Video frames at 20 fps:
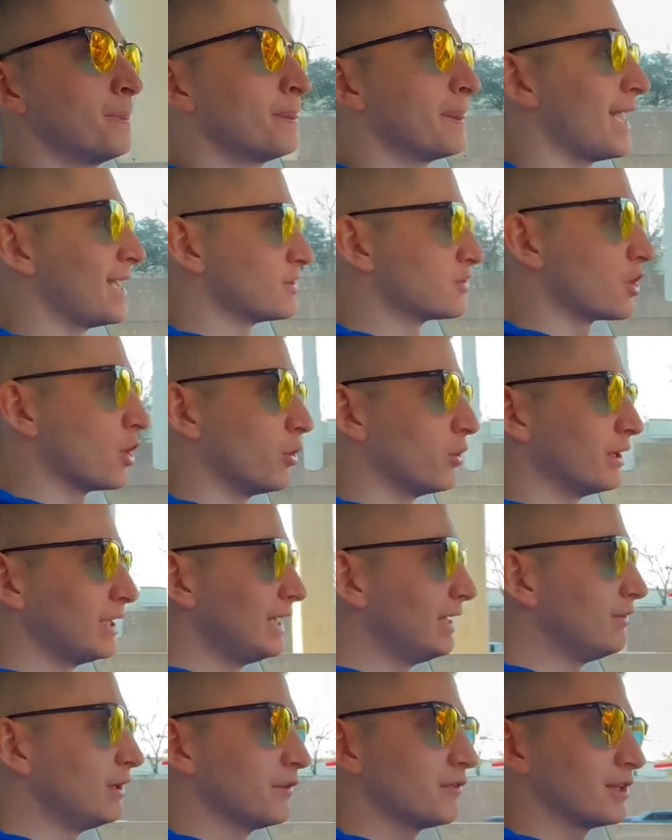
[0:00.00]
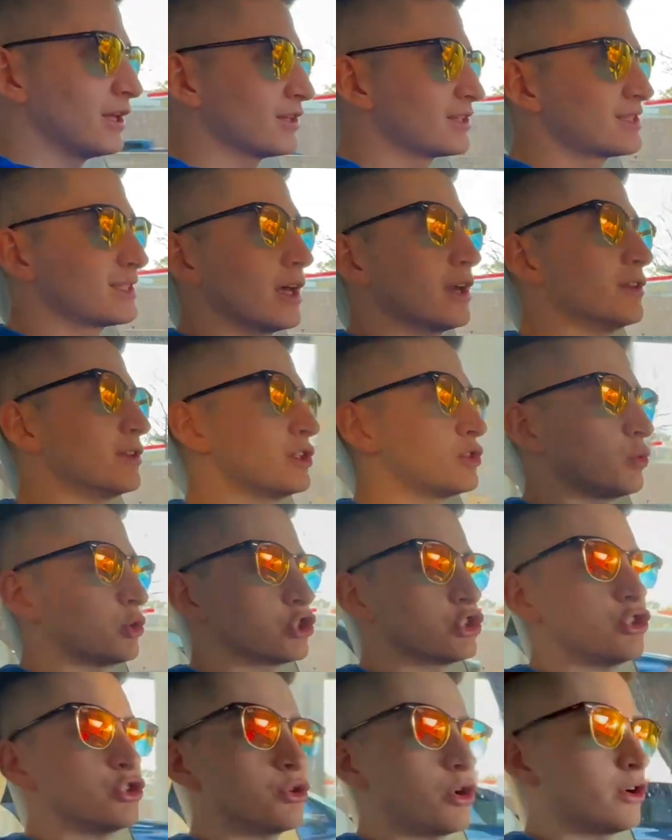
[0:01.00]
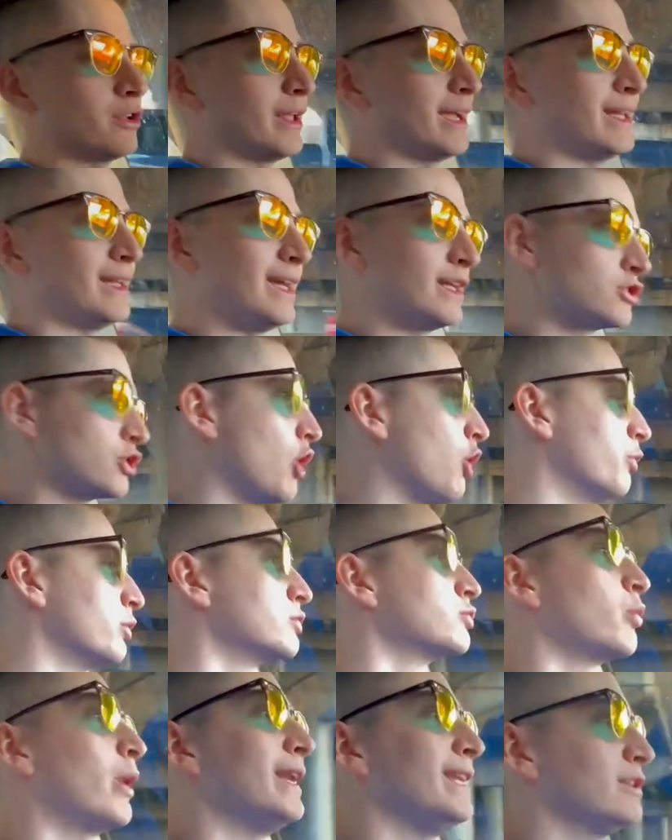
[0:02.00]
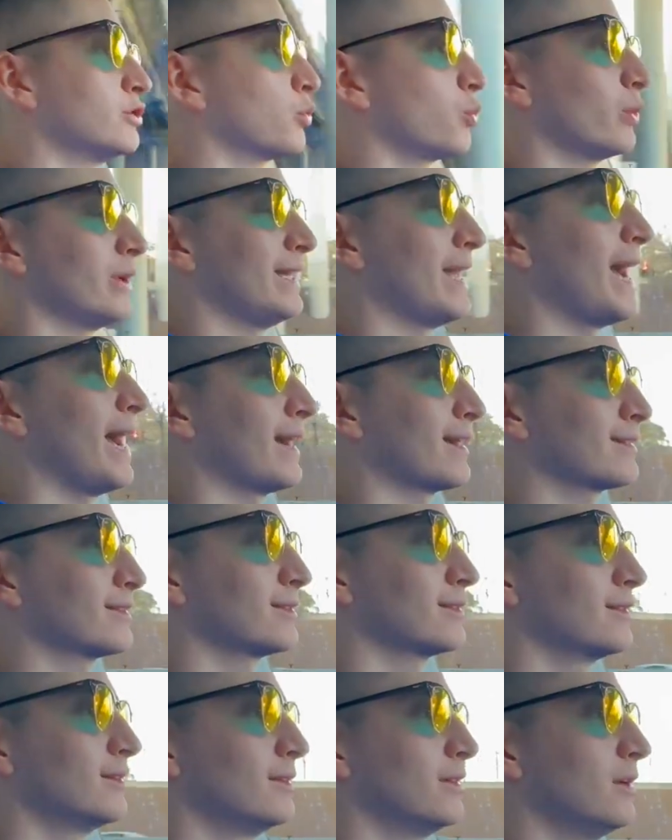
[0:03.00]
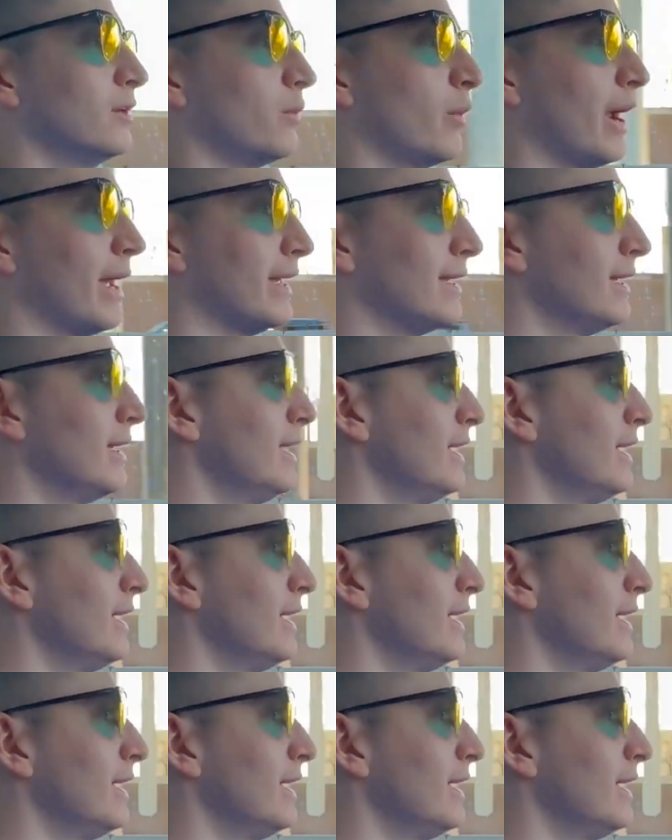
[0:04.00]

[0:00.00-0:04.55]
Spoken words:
And so even if it does suddenly switch into our lane, it's always ready to react, right?